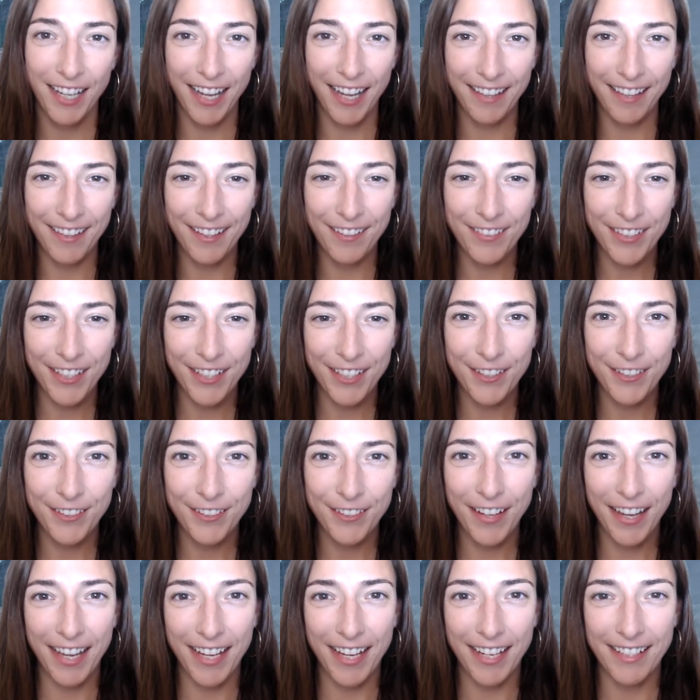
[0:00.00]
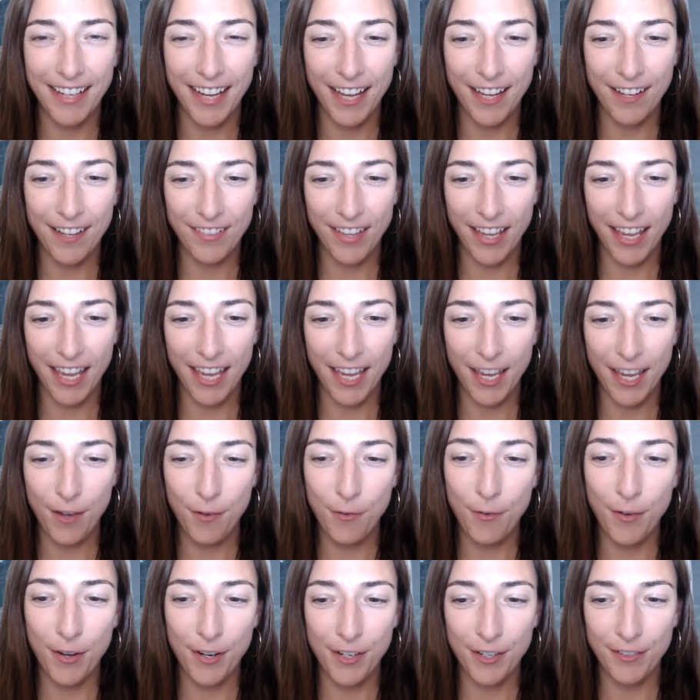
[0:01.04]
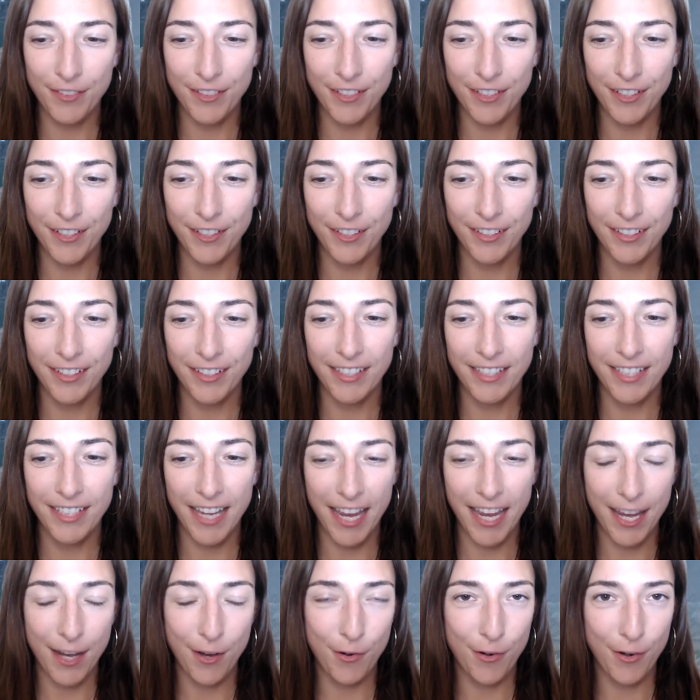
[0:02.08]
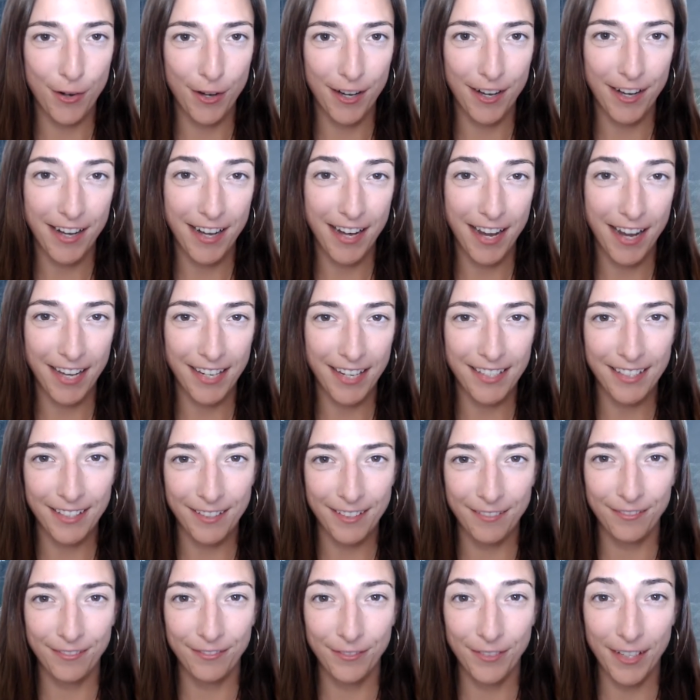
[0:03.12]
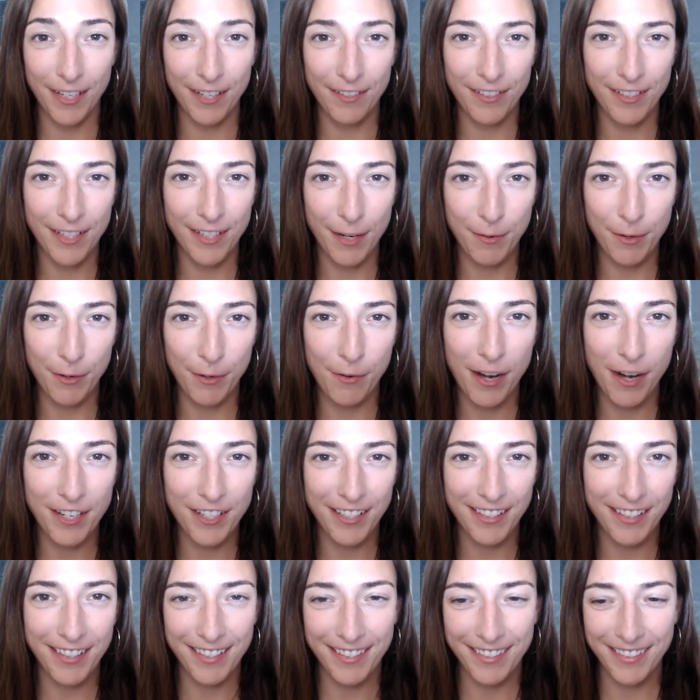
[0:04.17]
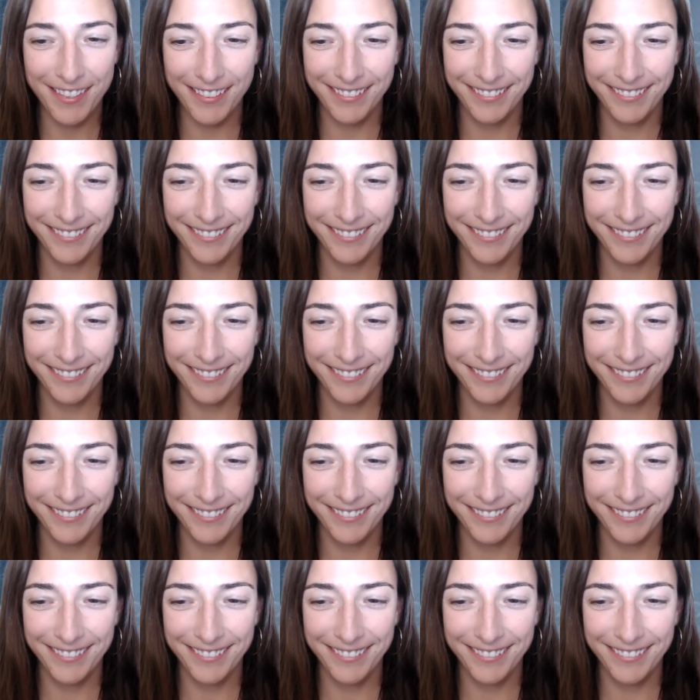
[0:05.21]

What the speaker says: I love you and have a wonderful day or night, whatever time you're watching this.